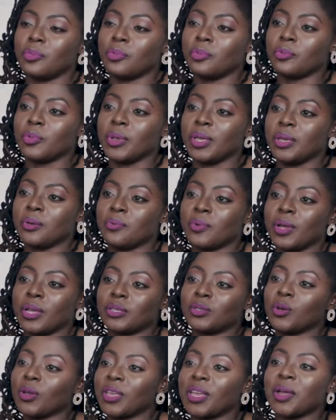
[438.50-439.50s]
we were
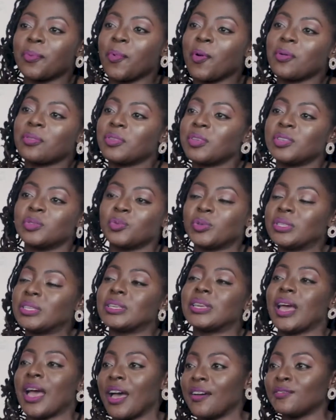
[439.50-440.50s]
talking about things we
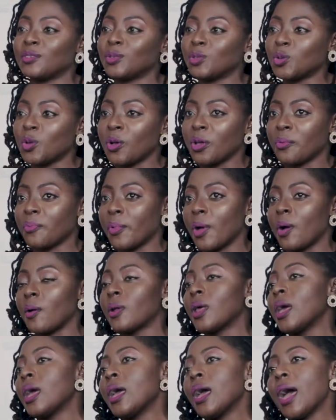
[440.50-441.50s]
didn't have to talk
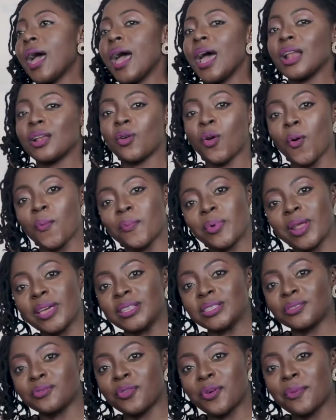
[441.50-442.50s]
about. I had
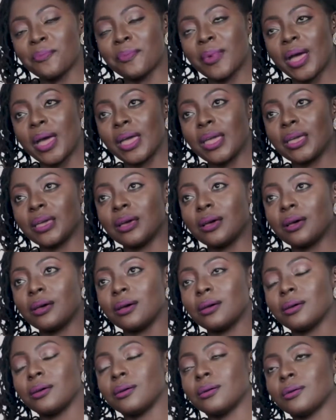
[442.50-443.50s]
complaints from my
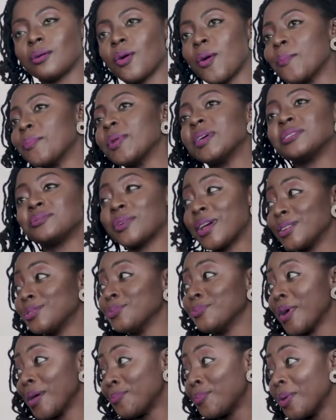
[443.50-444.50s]
complaints right to
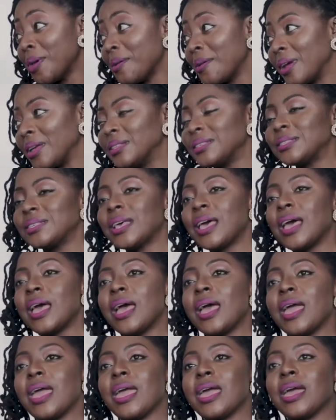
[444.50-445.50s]
my parents,
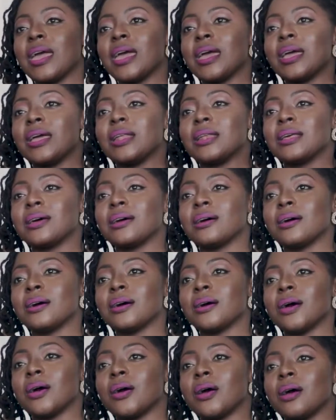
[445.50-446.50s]
and
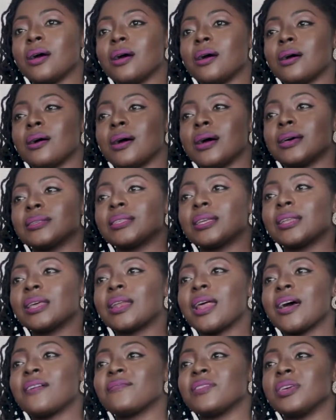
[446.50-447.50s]
I
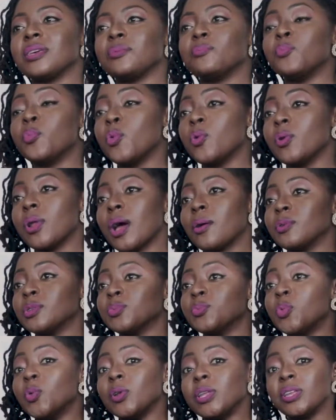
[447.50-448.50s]
started I was
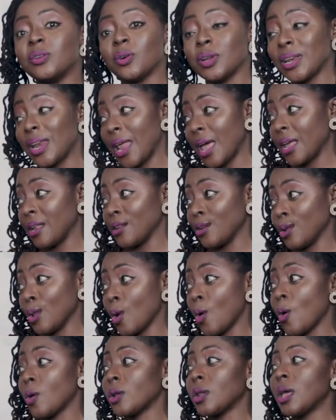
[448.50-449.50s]
bullied online a
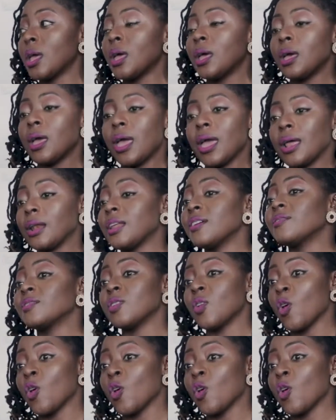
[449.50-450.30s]
lot, and even